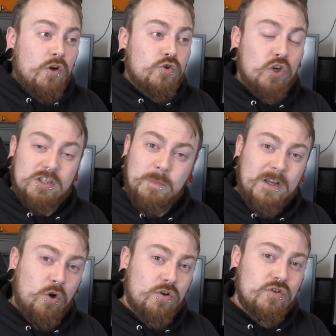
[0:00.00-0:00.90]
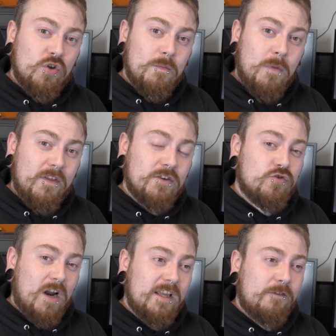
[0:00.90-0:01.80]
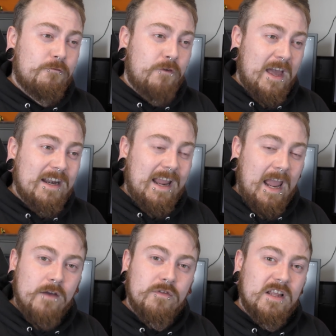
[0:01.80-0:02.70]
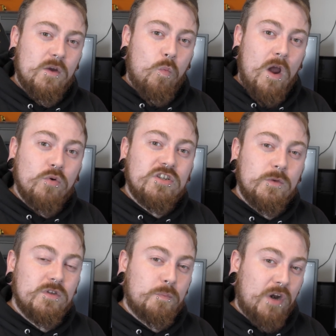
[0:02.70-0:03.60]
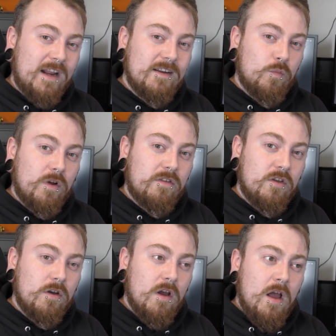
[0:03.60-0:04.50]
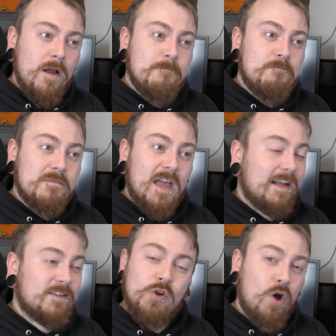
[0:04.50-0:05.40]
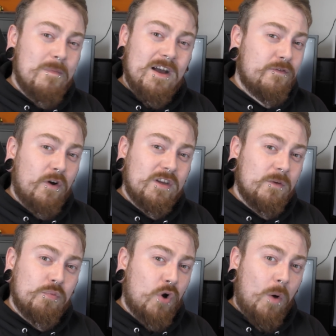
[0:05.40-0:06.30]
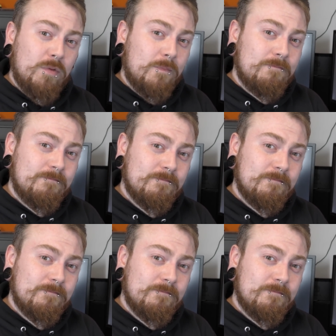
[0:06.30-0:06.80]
just because your mother drank very heavily while she was pregnant with you is not my fucking problem.